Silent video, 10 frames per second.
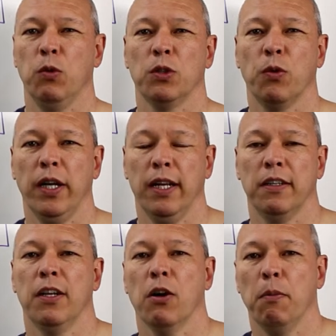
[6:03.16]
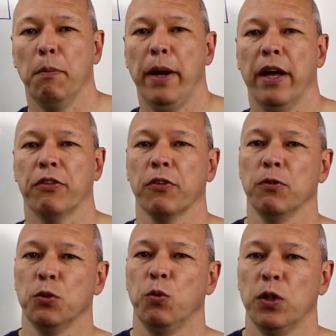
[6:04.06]
which one had the terrible
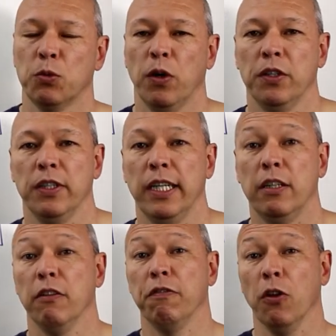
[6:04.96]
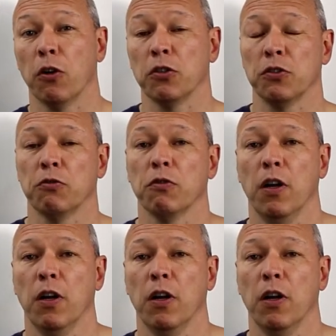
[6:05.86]
bathrooms, which one needed the floors